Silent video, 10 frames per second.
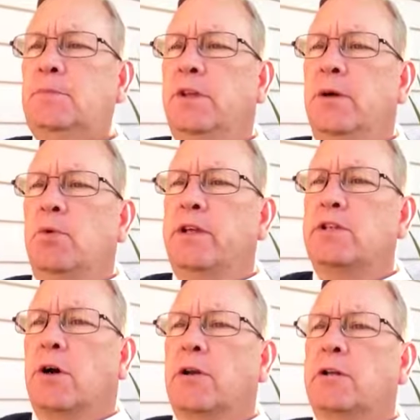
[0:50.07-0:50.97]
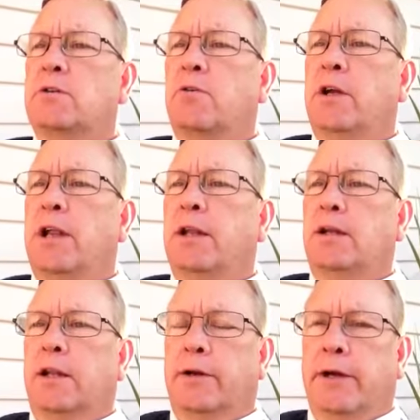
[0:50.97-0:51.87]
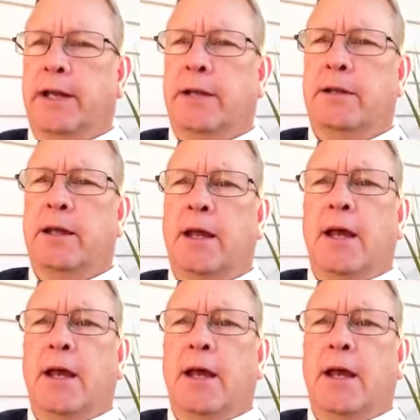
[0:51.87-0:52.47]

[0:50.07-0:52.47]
Then we started creating letterhead